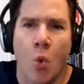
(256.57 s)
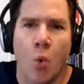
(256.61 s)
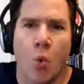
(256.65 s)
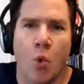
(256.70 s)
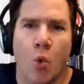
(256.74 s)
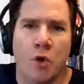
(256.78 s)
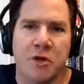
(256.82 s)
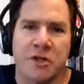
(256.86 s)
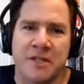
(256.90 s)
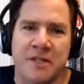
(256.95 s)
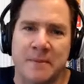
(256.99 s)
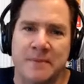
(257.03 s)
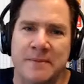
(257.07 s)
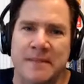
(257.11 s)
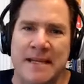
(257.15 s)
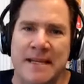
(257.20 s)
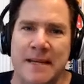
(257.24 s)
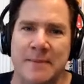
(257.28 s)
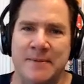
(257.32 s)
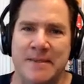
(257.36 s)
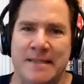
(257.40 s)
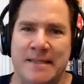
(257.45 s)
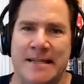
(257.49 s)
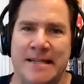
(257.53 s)
What are some
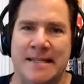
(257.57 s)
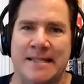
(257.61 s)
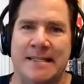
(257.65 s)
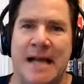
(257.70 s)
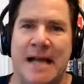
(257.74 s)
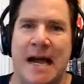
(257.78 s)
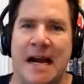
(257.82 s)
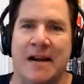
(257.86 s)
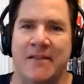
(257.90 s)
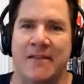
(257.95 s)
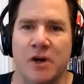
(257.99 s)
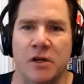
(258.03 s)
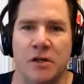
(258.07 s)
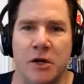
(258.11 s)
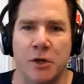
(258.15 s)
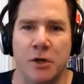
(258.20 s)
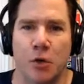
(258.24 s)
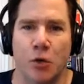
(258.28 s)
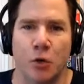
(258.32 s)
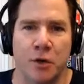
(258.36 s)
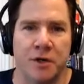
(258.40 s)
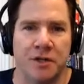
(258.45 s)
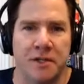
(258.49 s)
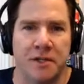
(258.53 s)
tips inside of online
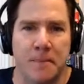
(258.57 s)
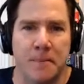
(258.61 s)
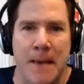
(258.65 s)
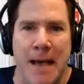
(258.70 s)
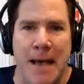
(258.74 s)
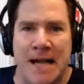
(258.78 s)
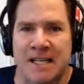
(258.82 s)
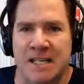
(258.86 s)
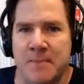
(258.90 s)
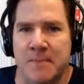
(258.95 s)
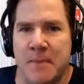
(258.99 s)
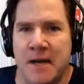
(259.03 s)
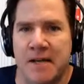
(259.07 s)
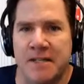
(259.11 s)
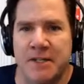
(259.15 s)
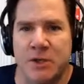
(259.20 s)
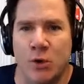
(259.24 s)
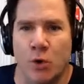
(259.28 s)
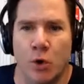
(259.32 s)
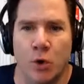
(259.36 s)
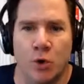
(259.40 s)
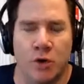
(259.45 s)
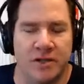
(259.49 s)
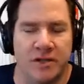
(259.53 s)
ordering to maximize the
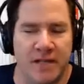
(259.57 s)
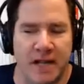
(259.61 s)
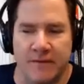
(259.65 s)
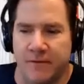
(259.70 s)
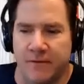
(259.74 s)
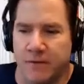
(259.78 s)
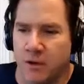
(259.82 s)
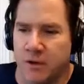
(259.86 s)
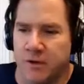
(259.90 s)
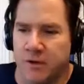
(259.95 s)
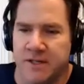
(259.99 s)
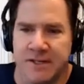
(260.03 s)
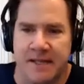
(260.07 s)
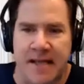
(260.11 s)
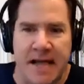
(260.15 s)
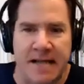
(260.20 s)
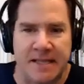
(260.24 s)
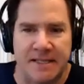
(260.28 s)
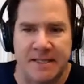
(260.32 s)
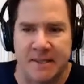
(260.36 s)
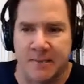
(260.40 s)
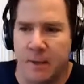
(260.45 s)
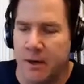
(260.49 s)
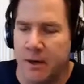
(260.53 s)
order? Because I've heard
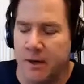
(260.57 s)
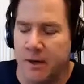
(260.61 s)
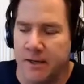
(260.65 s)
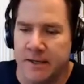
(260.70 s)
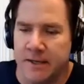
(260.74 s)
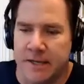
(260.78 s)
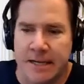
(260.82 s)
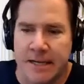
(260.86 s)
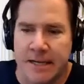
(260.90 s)
stats about it.